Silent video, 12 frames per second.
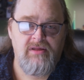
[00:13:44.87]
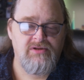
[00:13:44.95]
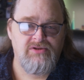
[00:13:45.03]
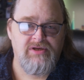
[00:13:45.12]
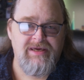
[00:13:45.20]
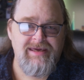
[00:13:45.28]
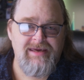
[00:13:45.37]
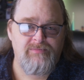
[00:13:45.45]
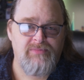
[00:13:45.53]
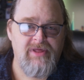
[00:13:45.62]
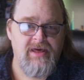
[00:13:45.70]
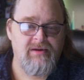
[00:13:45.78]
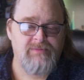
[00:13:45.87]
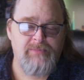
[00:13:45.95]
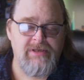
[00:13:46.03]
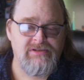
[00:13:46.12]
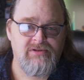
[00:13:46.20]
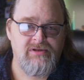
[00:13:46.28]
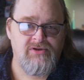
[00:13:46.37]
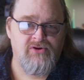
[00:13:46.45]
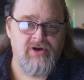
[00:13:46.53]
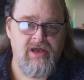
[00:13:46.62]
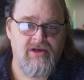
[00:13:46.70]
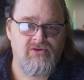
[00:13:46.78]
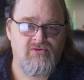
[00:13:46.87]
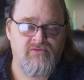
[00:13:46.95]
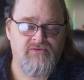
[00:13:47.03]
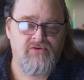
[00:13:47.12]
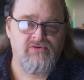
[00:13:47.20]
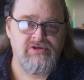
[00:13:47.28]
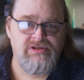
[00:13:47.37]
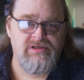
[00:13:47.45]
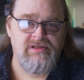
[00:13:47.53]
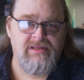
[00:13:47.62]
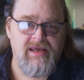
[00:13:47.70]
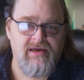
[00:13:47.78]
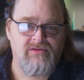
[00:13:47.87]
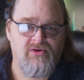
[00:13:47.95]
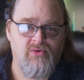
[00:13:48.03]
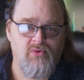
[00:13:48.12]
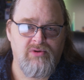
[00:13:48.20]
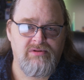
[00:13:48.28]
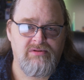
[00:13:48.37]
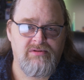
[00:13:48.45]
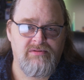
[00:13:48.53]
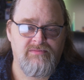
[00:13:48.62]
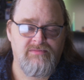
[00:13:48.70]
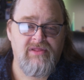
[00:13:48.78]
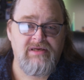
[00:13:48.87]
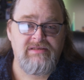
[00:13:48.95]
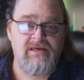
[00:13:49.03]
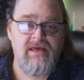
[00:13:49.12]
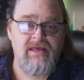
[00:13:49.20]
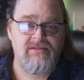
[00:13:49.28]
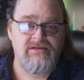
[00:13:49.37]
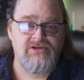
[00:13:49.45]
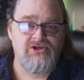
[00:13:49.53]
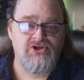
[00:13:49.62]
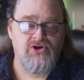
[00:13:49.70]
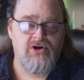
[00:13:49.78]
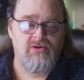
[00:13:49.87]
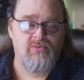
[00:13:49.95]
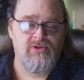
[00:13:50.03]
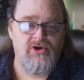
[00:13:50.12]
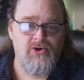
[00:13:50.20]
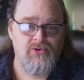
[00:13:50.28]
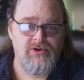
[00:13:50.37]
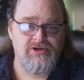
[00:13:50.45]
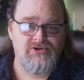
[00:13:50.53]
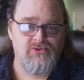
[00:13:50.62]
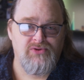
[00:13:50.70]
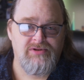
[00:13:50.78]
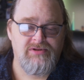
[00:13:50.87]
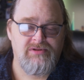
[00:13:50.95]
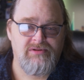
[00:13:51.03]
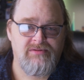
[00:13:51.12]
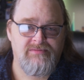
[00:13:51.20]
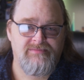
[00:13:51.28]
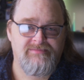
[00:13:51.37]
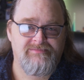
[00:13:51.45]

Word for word: So keep that penciled into your calendar if you're interested in taking the course. Thanks again. This is Shawn with Coding Shorts.